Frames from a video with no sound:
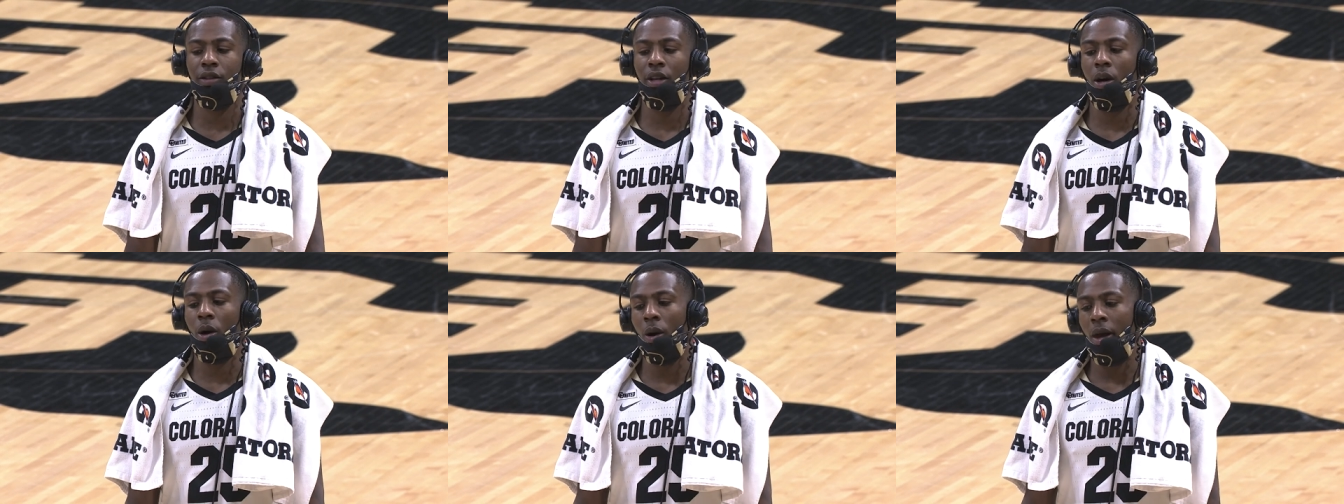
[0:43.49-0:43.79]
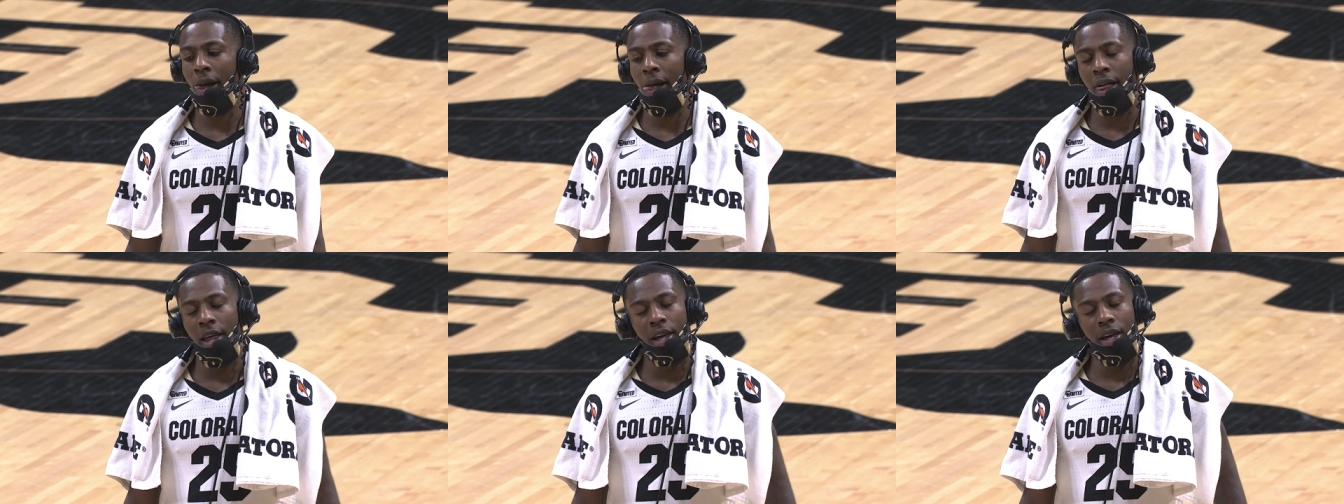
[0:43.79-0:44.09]
So
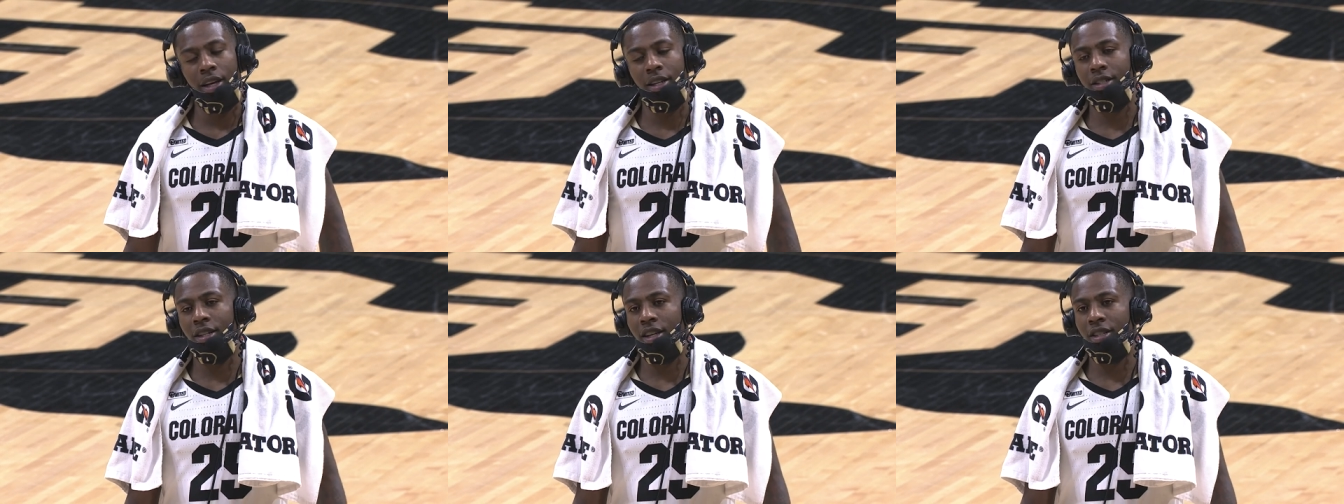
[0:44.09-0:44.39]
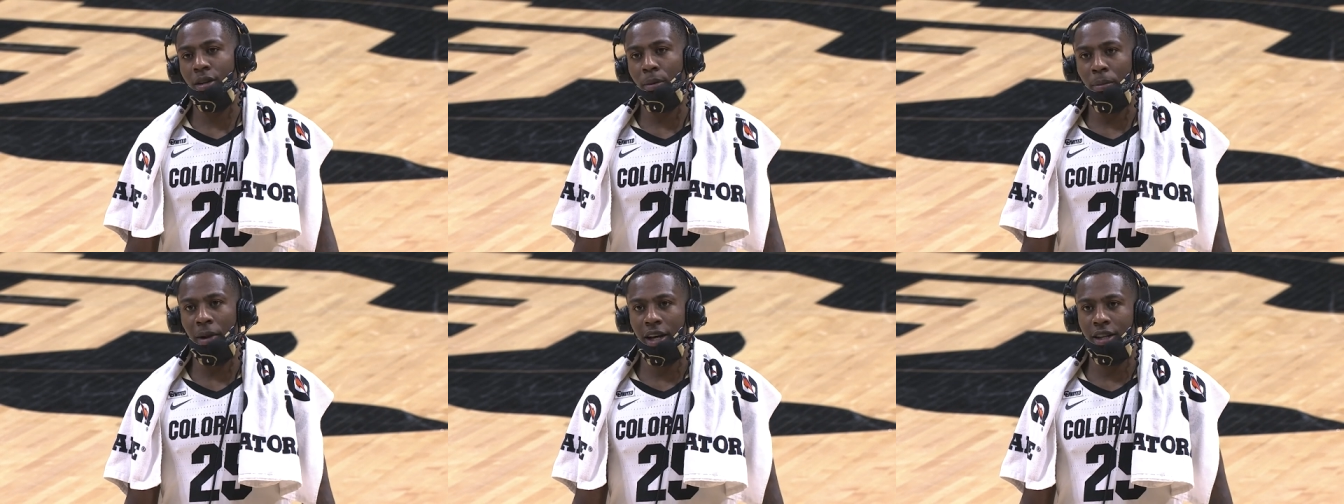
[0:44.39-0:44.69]
it's
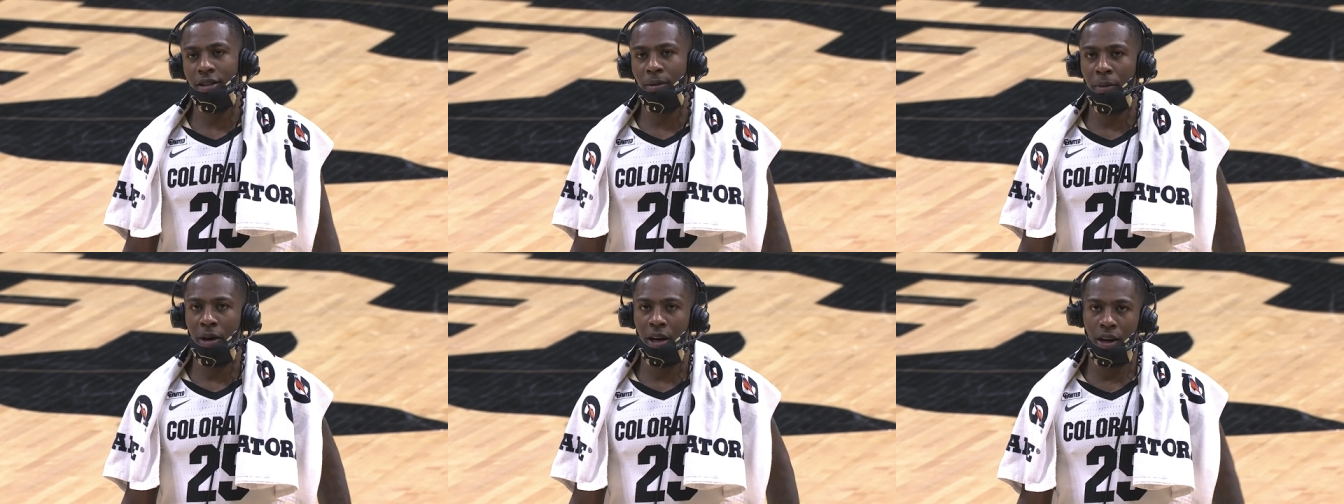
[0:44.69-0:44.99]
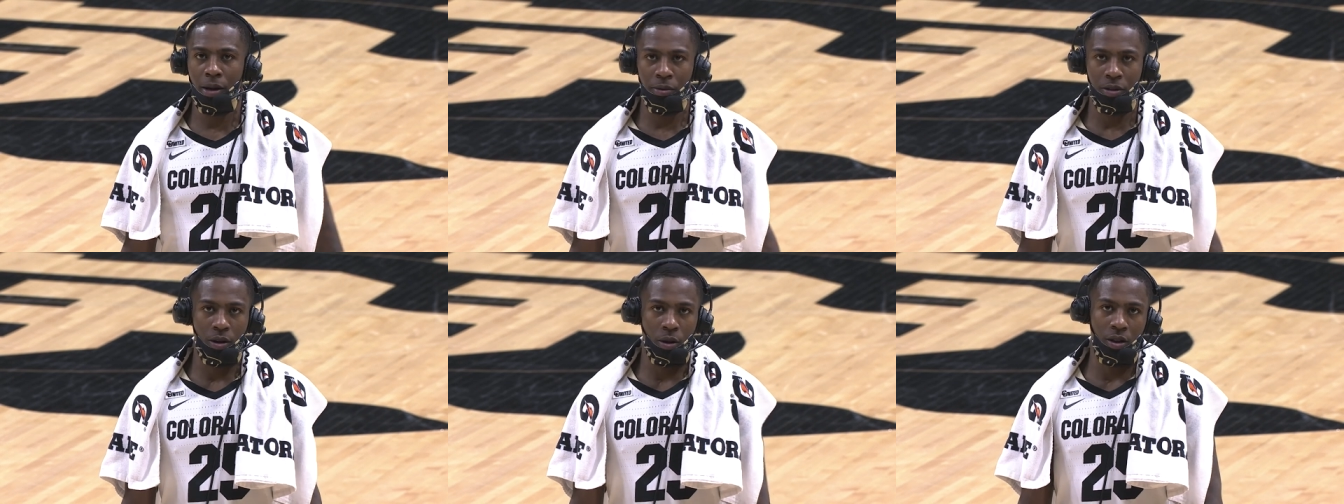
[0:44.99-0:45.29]
just a blessing,
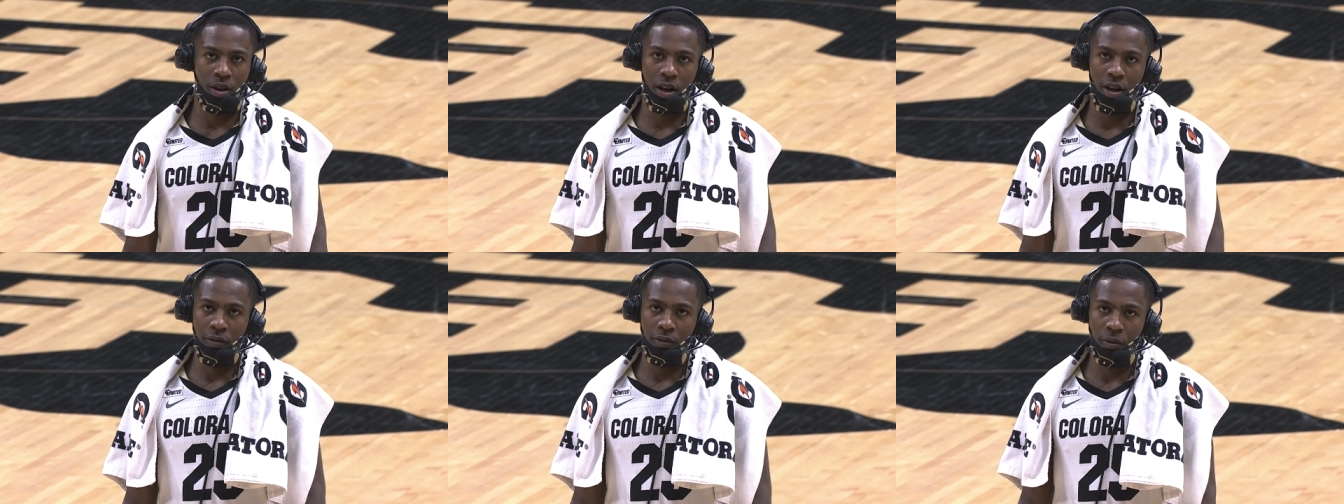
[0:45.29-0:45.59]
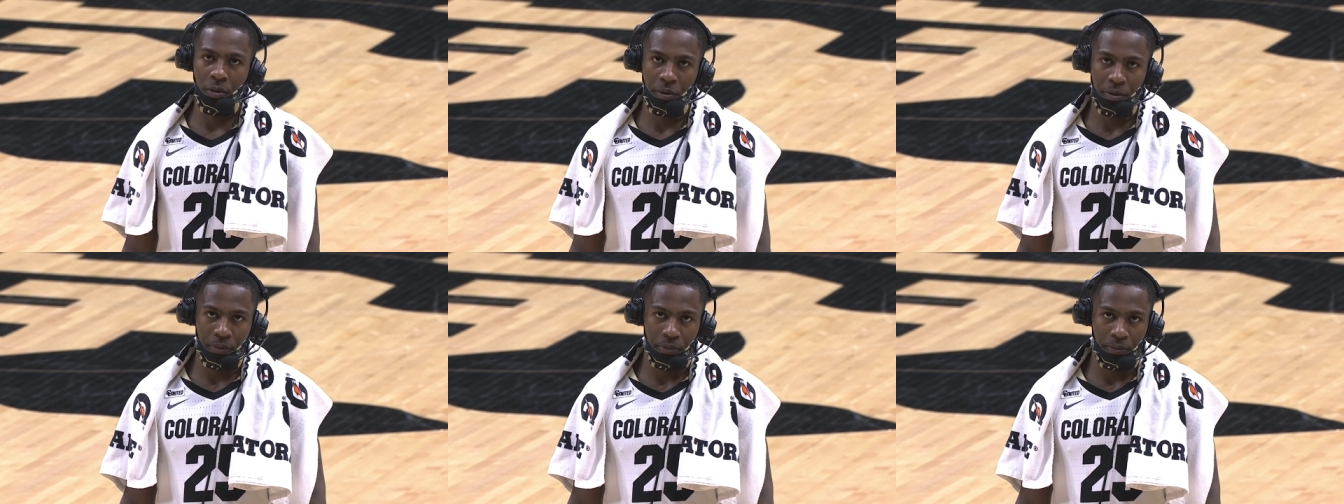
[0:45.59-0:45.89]
man. I'm so thankful.